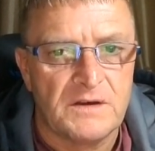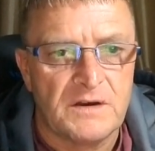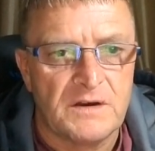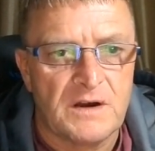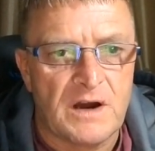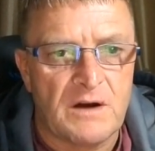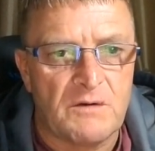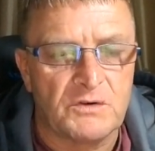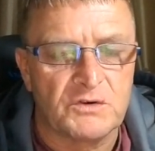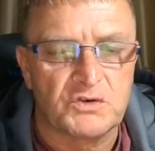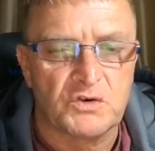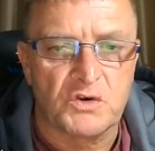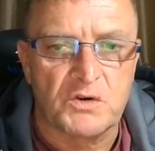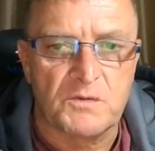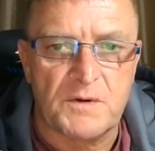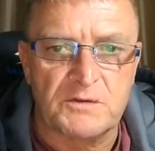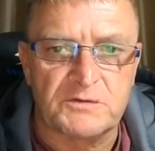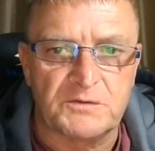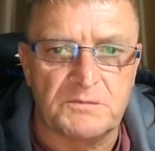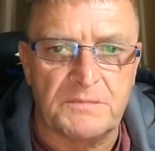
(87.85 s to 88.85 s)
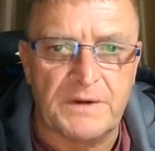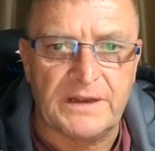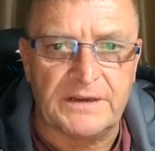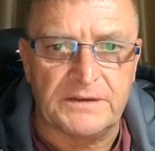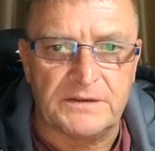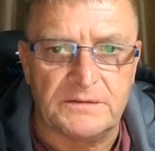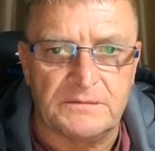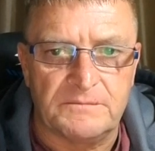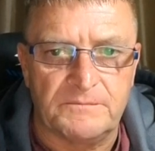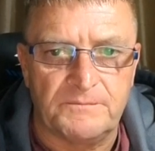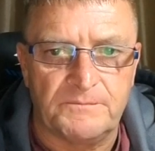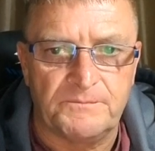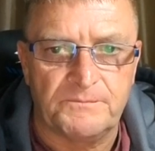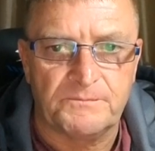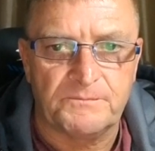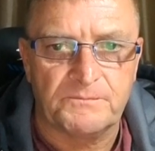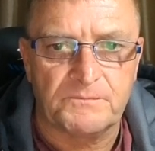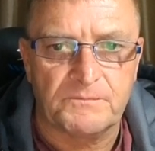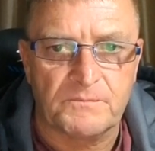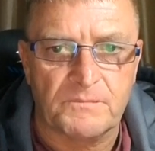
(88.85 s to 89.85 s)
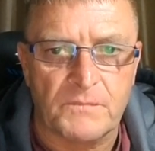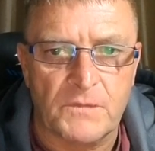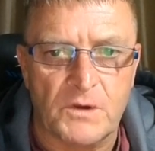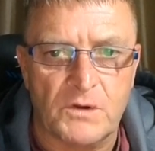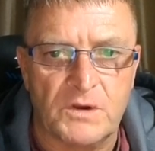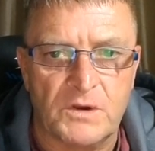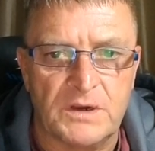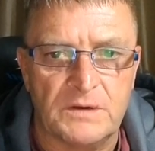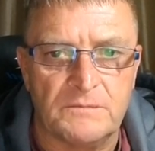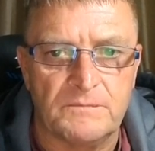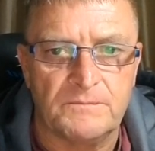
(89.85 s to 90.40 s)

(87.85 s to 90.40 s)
I want to talk about a man. Okay.